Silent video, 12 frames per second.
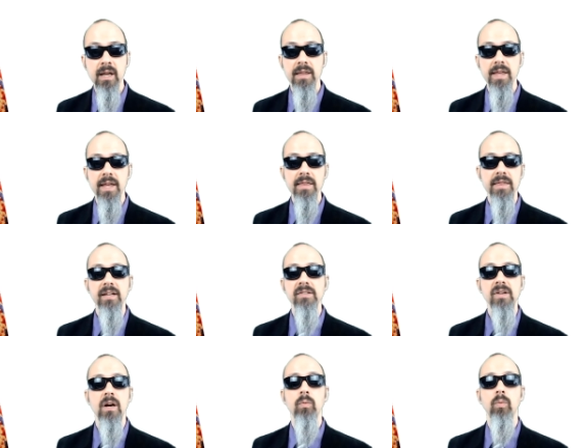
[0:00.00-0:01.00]
then things
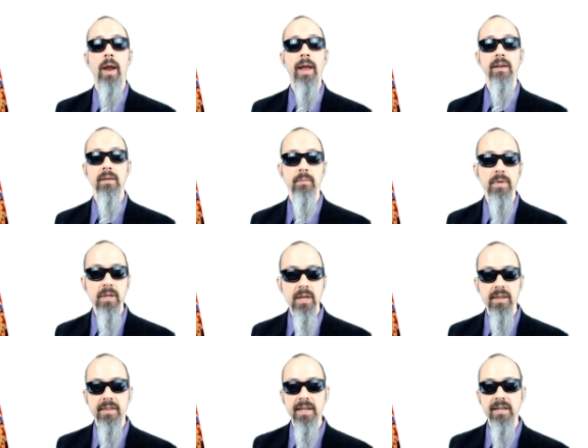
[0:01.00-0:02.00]
are random.
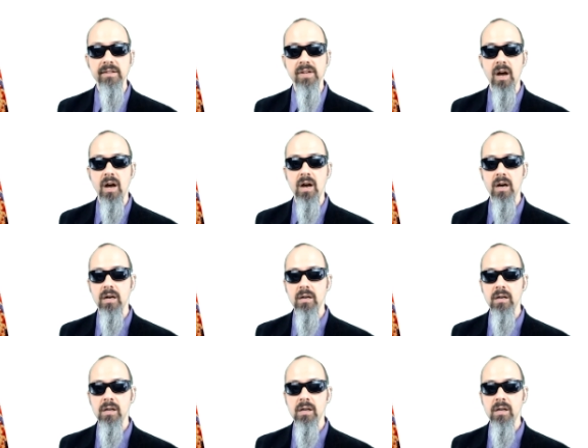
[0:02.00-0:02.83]
Things are